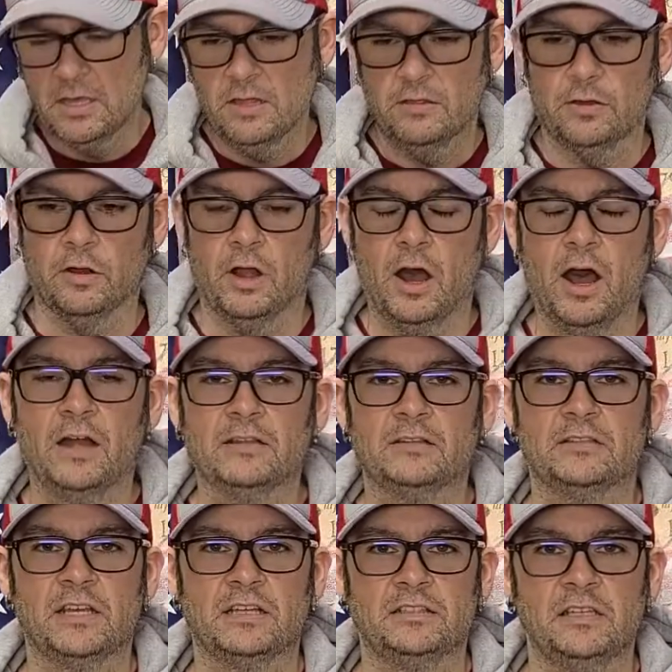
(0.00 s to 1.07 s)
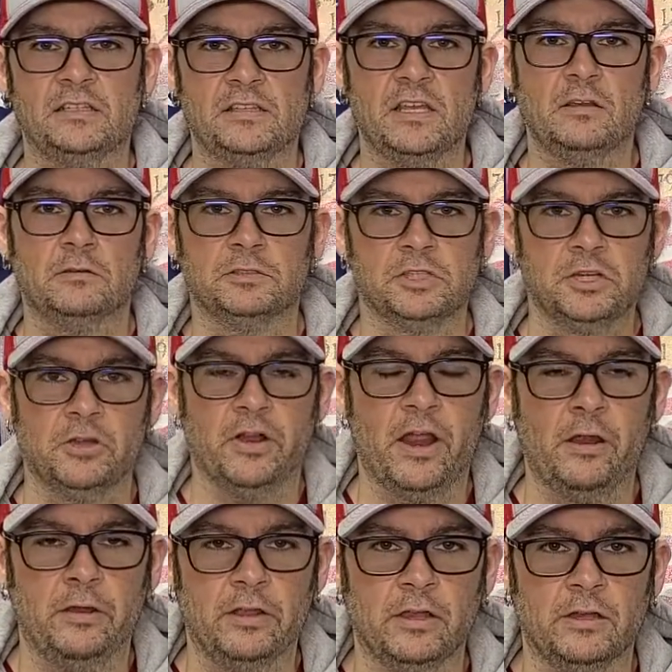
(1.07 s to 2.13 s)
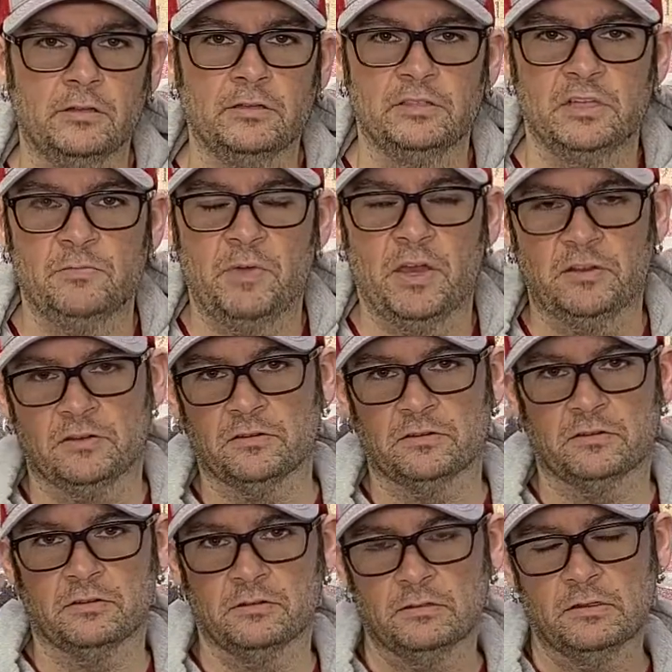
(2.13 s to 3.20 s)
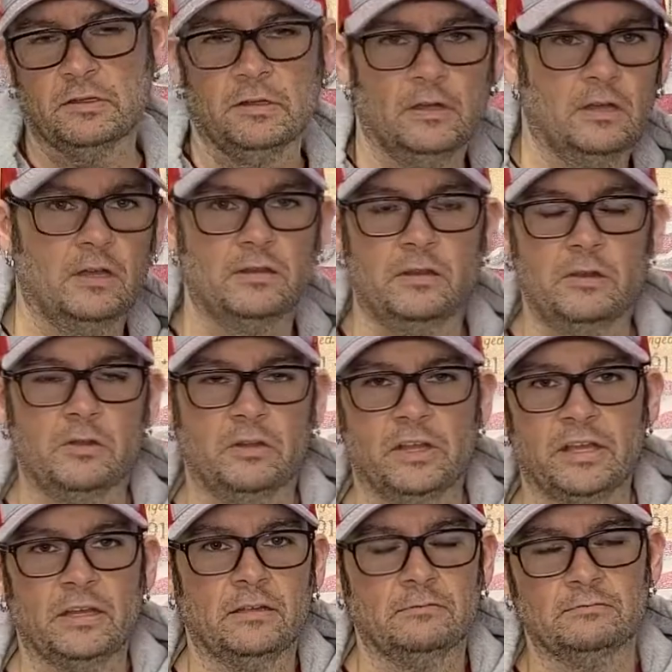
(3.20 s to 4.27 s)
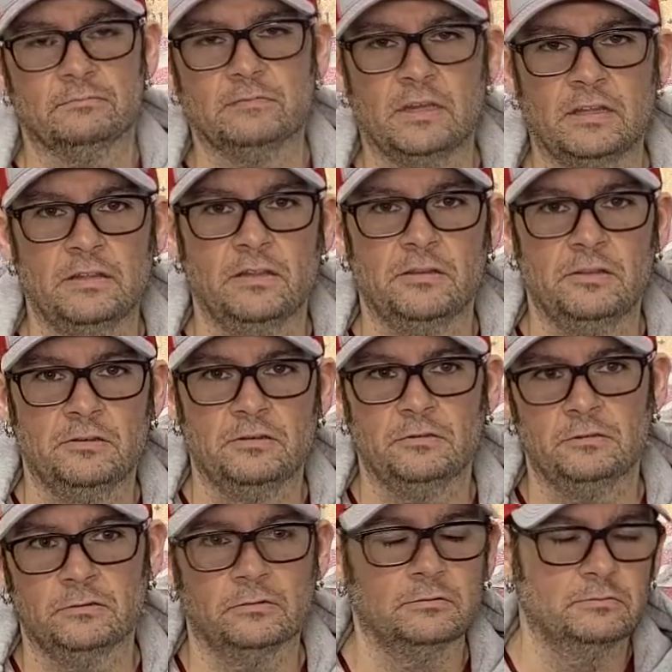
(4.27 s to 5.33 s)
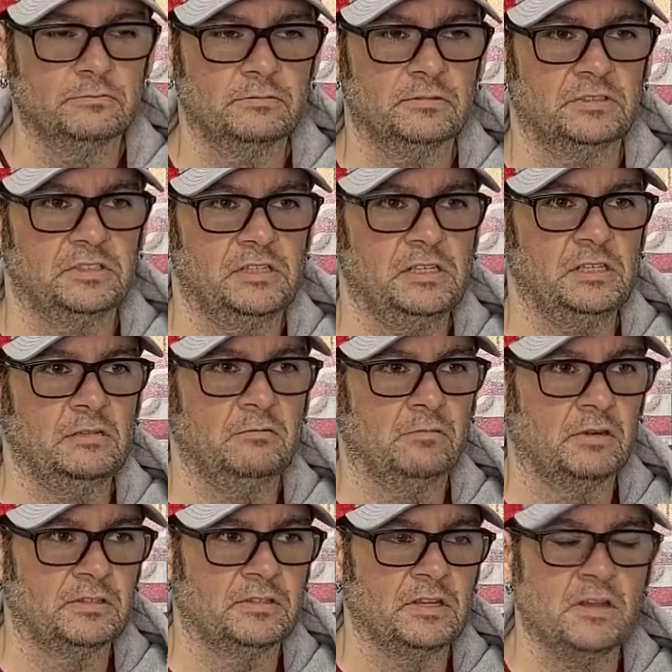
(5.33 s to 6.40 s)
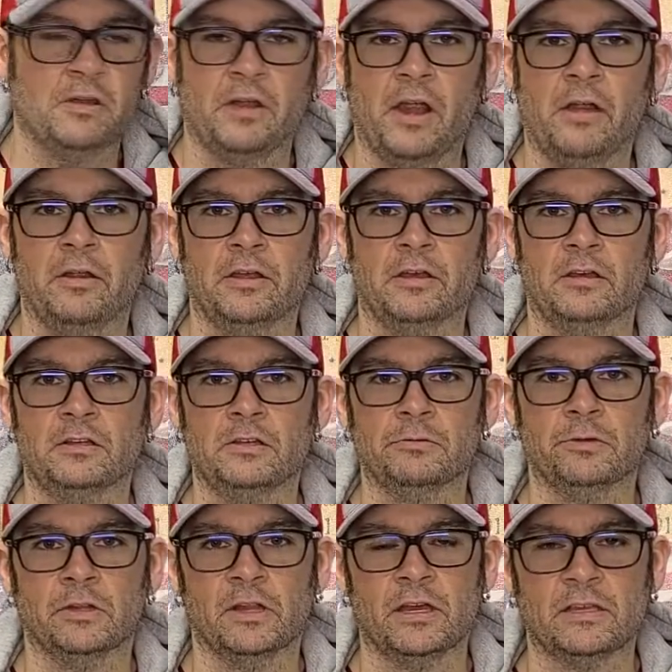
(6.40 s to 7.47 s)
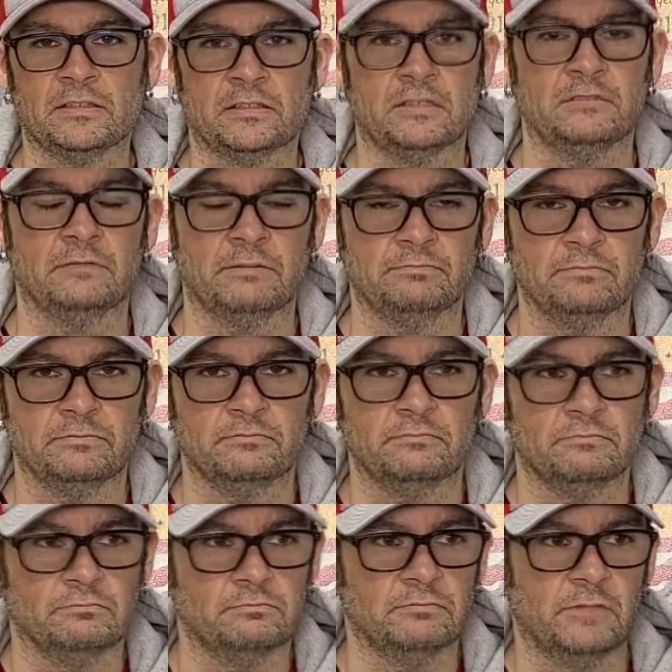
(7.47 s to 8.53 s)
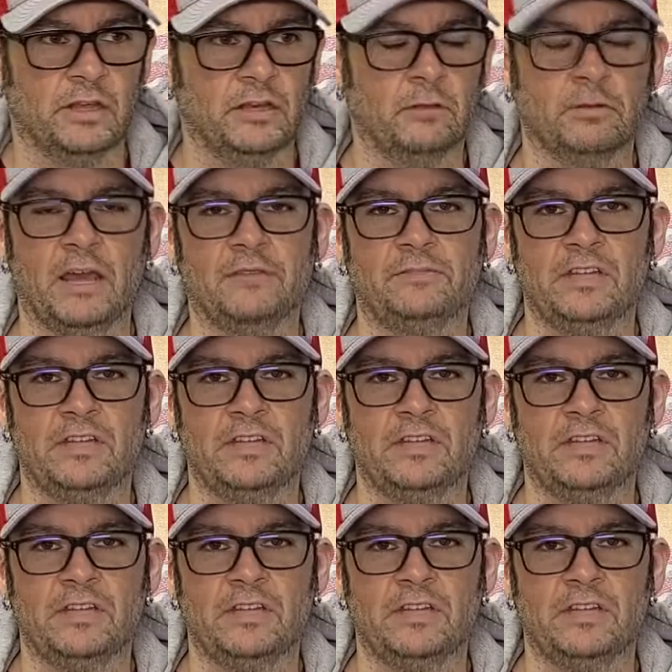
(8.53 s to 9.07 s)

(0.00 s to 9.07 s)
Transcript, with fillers: There are hot, sexy singles in your area, and you see pictures, and then you click it, and then you see what's in your area and you realize they don't have